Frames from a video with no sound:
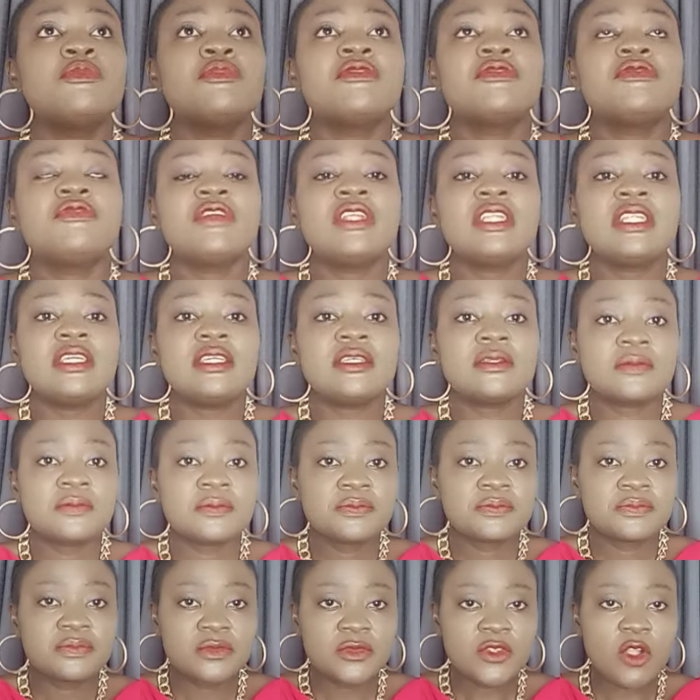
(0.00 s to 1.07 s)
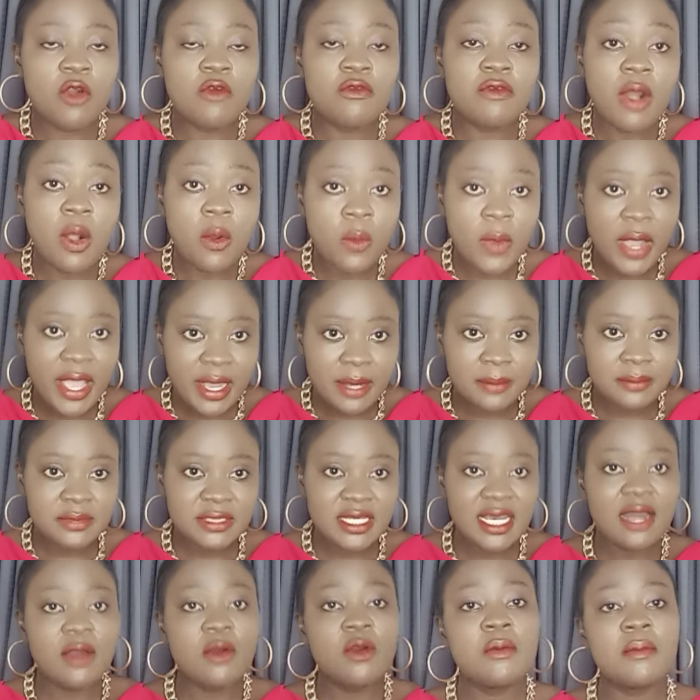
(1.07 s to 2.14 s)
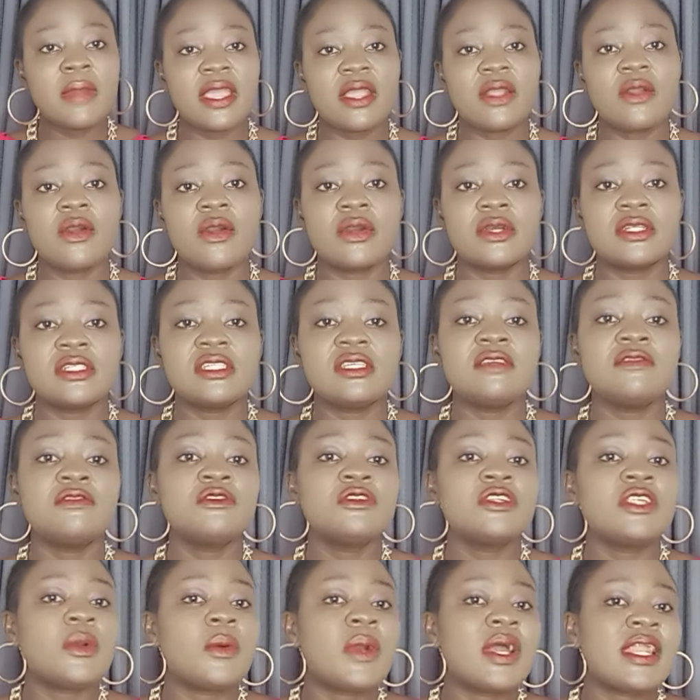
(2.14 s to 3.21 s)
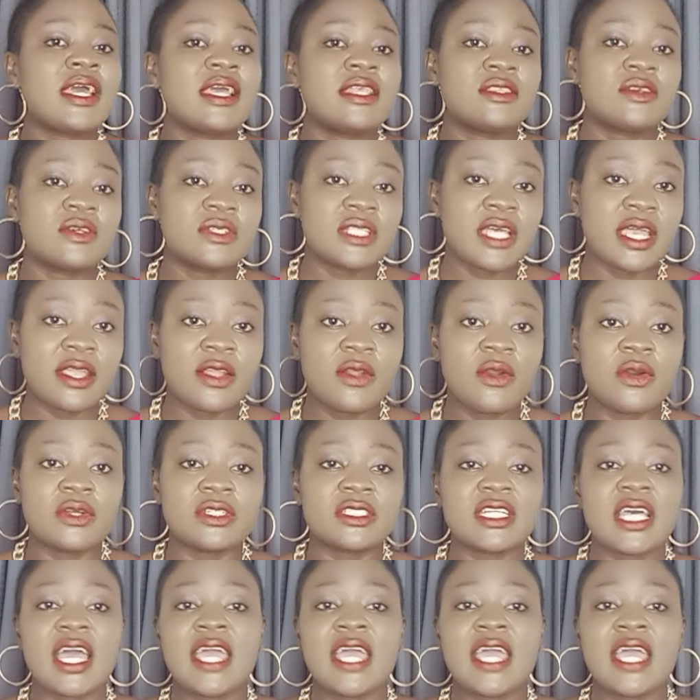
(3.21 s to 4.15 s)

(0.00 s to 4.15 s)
be feeling overwhelmed that, oh my god, even the one I thought I got,